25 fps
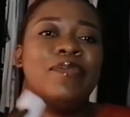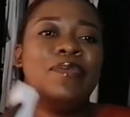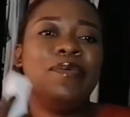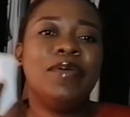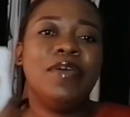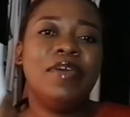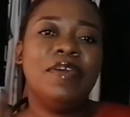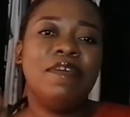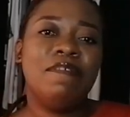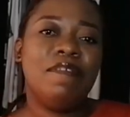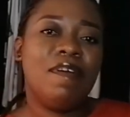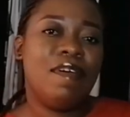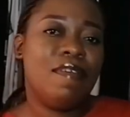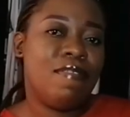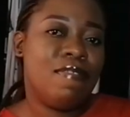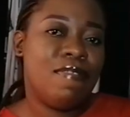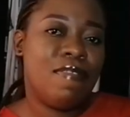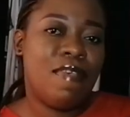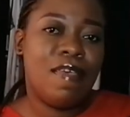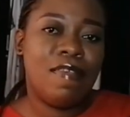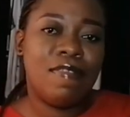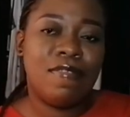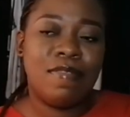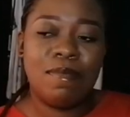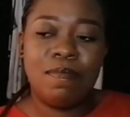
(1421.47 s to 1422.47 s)
to give
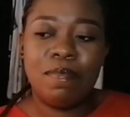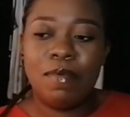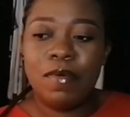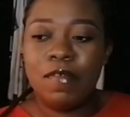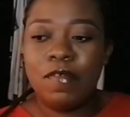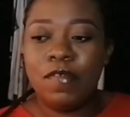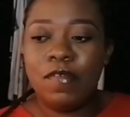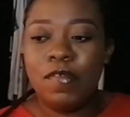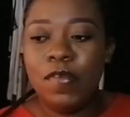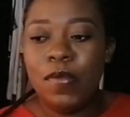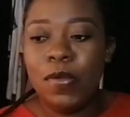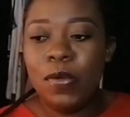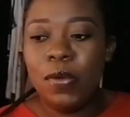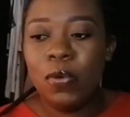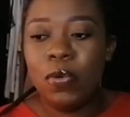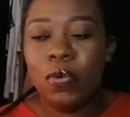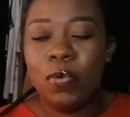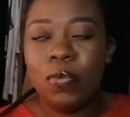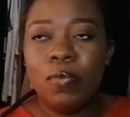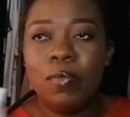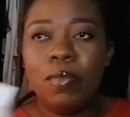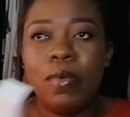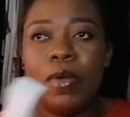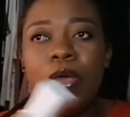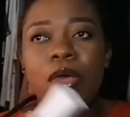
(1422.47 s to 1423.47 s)
us as a
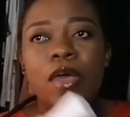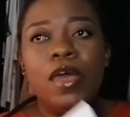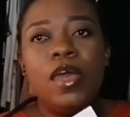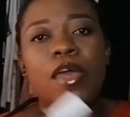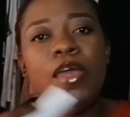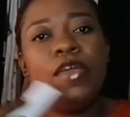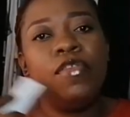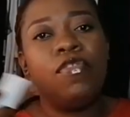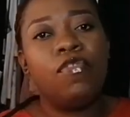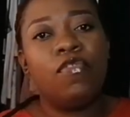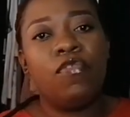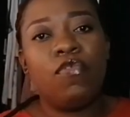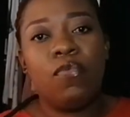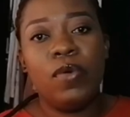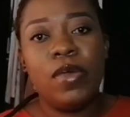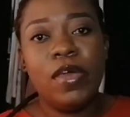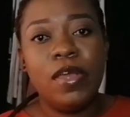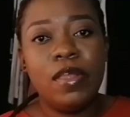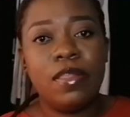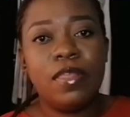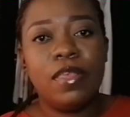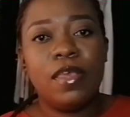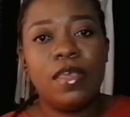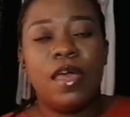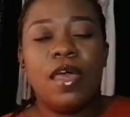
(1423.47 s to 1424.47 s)
perfume. It's
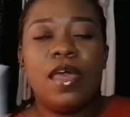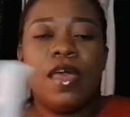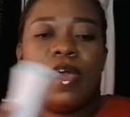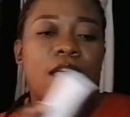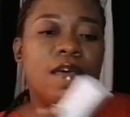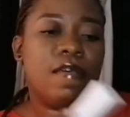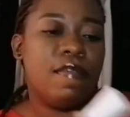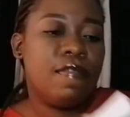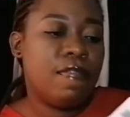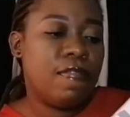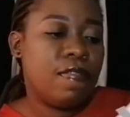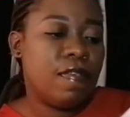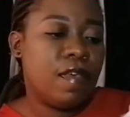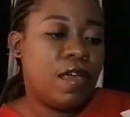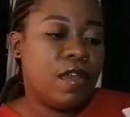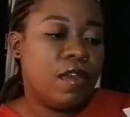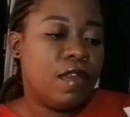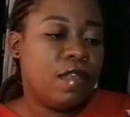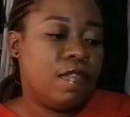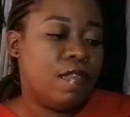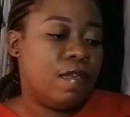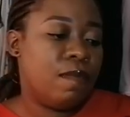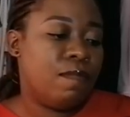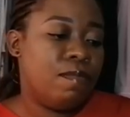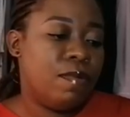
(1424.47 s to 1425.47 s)
sweet, yes,
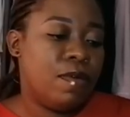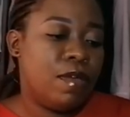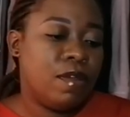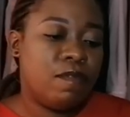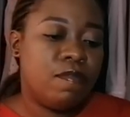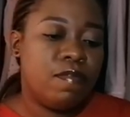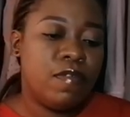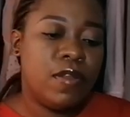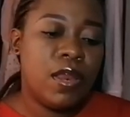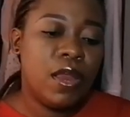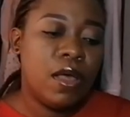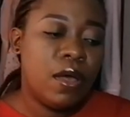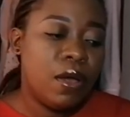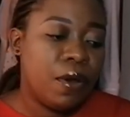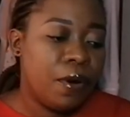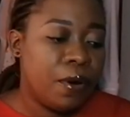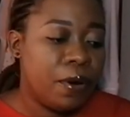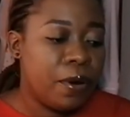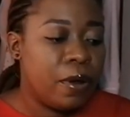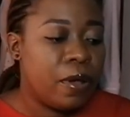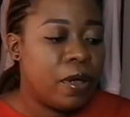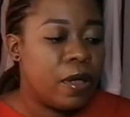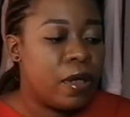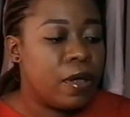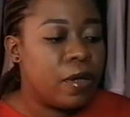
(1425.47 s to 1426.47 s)
and it's a bit
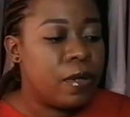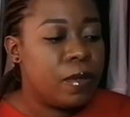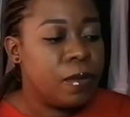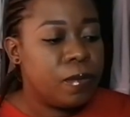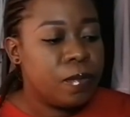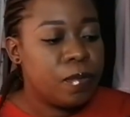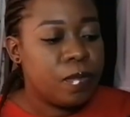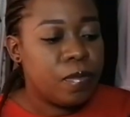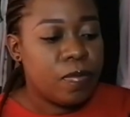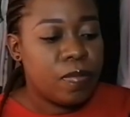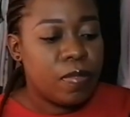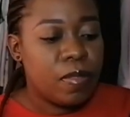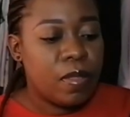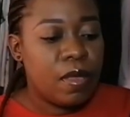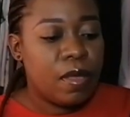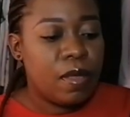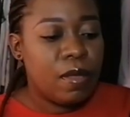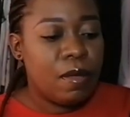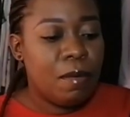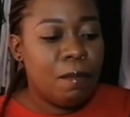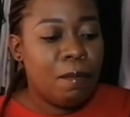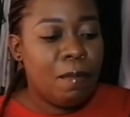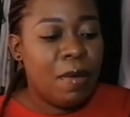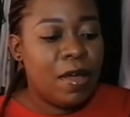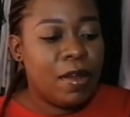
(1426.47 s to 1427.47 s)
floral,
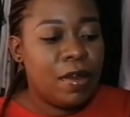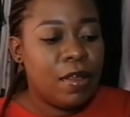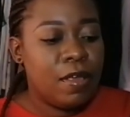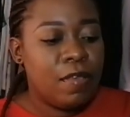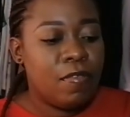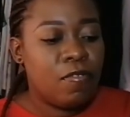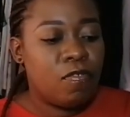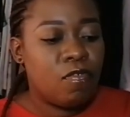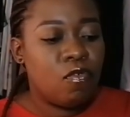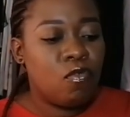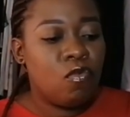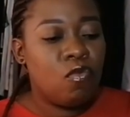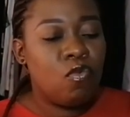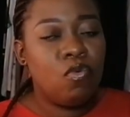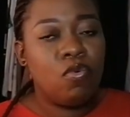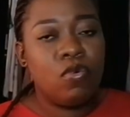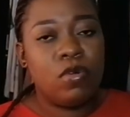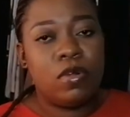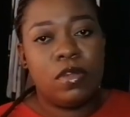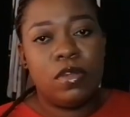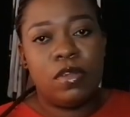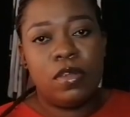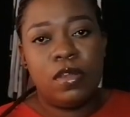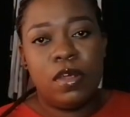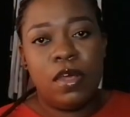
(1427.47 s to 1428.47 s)
but it's
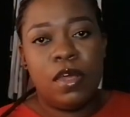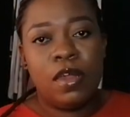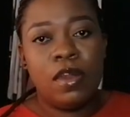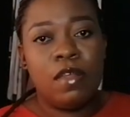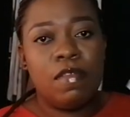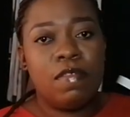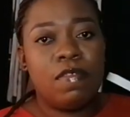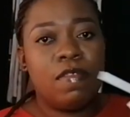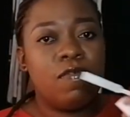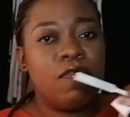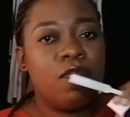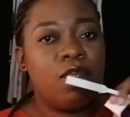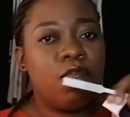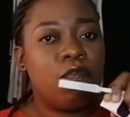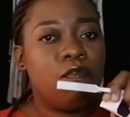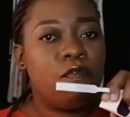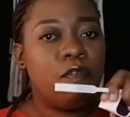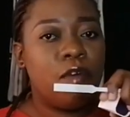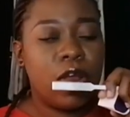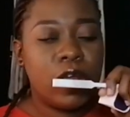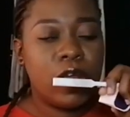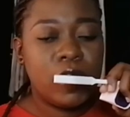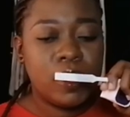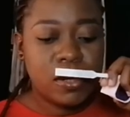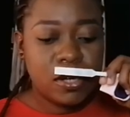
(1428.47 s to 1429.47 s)
good and it's
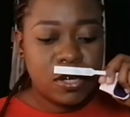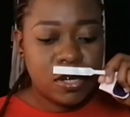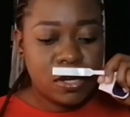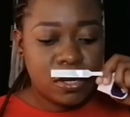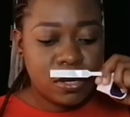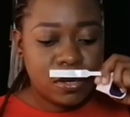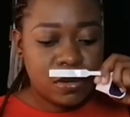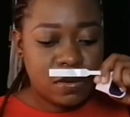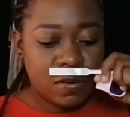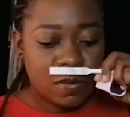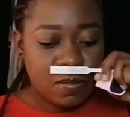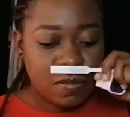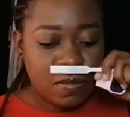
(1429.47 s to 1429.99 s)
fresh.